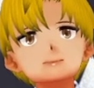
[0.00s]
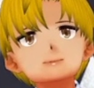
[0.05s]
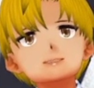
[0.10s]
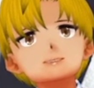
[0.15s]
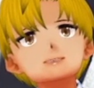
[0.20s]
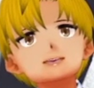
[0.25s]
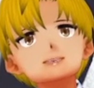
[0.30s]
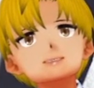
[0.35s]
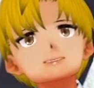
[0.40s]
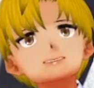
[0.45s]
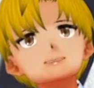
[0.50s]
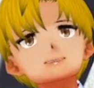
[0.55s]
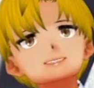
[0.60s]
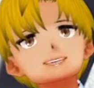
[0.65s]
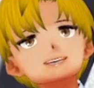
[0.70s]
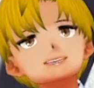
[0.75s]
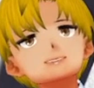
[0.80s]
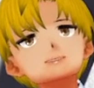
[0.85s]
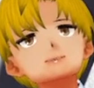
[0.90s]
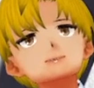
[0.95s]
Not that
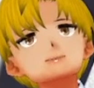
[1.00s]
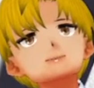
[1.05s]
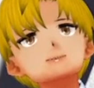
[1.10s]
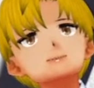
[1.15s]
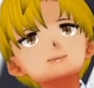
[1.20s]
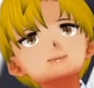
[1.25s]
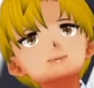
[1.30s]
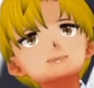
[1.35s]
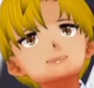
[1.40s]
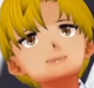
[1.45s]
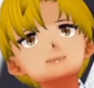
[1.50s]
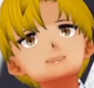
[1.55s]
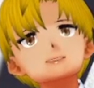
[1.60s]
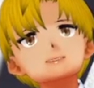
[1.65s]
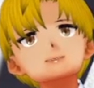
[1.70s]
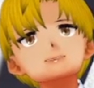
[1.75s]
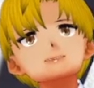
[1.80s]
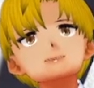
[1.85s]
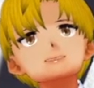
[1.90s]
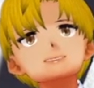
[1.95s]
I deserve
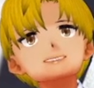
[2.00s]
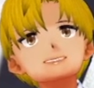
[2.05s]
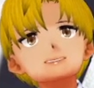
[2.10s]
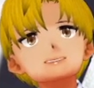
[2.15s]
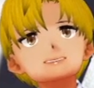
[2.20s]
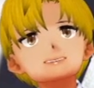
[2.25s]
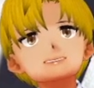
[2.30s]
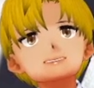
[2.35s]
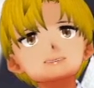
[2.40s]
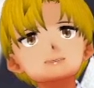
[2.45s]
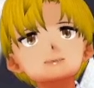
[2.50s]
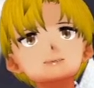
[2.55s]
to say anything.